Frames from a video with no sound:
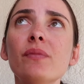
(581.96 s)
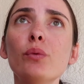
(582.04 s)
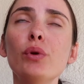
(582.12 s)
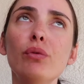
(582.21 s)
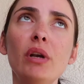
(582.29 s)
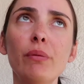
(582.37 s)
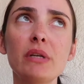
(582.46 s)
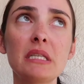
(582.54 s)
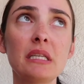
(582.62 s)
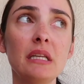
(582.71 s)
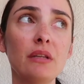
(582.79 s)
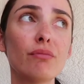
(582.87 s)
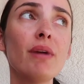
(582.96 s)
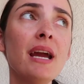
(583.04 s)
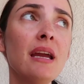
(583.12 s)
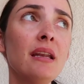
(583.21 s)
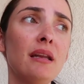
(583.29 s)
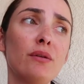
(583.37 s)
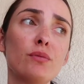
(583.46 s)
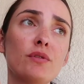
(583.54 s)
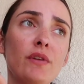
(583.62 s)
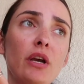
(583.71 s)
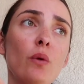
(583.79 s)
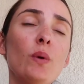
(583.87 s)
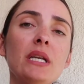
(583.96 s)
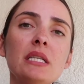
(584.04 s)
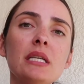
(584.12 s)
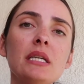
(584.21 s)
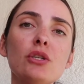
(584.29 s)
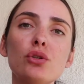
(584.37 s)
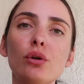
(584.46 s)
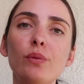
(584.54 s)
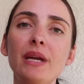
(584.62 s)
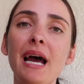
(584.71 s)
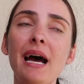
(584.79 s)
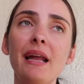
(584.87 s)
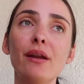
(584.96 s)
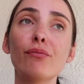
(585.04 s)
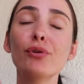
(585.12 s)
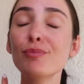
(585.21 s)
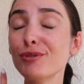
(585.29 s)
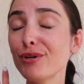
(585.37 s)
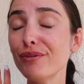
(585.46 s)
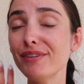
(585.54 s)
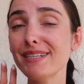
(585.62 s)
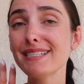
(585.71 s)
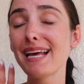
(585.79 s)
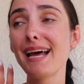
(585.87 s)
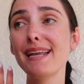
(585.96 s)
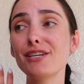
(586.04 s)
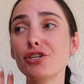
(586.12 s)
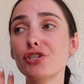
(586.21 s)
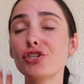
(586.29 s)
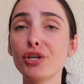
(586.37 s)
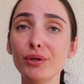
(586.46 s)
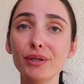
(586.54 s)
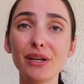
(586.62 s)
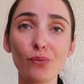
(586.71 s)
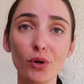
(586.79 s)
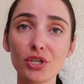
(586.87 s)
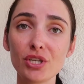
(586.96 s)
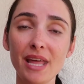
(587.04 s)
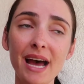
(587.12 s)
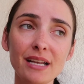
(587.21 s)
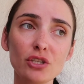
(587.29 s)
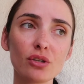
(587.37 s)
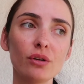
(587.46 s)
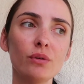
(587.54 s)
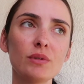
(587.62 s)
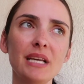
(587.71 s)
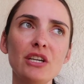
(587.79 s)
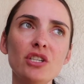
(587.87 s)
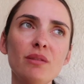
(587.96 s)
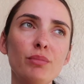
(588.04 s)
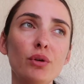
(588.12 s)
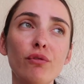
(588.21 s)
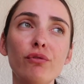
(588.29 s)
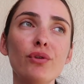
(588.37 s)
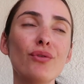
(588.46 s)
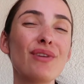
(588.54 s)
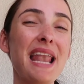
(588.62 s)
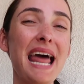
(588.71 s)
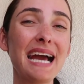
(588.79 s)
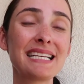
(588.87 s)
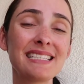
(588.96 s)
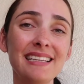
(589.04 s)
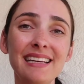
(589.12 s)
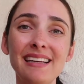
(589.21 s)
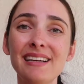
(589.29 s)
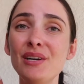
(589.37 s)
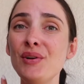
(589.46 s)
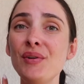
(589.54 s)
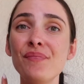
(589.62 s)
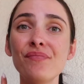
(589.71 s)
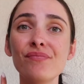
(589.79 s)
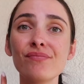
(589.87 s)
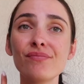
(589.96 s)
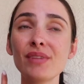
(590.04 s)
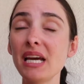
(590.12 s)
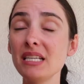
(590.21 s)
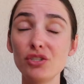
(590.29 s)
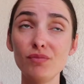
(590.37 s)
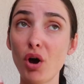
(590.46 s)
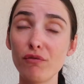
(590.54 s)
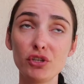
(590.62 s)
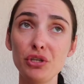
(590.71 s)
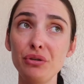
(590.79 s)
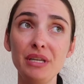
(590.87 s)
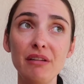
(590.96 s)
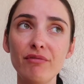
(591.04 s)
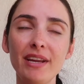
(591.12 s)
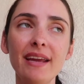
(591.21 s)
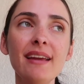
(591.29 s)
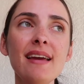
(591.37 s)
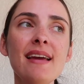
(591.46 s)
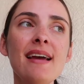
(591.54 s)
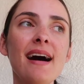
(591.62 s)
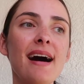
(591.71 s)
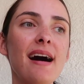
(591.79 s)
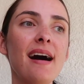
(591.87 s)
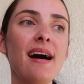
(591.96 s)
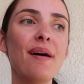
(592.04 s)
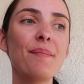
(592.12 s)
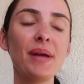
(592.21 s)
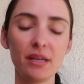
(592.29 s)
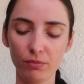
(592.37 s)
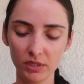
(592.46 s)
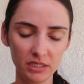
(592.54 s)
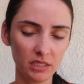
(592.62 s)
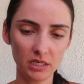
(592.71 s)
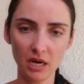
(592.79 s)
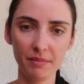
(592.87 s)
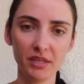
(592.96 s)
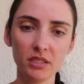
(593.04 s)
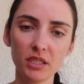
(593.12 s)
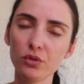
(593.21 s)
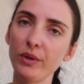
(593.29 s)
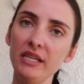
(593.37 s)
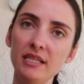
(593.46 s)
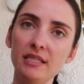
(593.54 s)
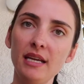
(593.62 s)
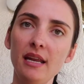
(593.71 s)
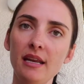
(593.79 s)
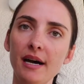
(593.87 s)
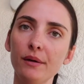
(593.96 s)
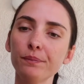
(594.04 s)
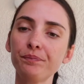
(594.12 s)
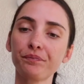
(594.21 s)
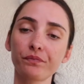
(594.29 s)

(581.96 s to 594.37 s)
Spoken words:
we didn't really want to sit in the rain and it was very windy, so we had room service and just chilled and watched that. So it was actually a beautiful, relaxing afternoon, evening. And what is the time? I think it's like 20 to 10 now.